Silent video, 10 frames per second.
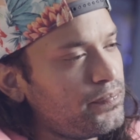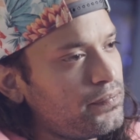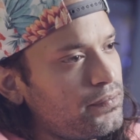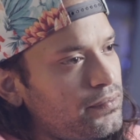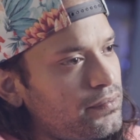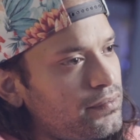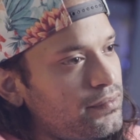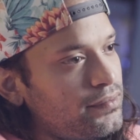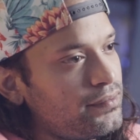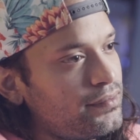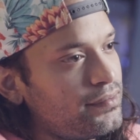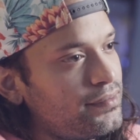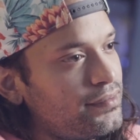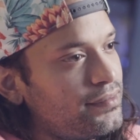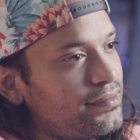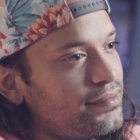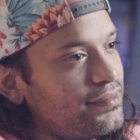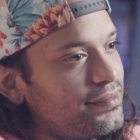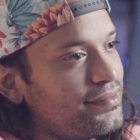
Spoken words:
if they get on my nerves,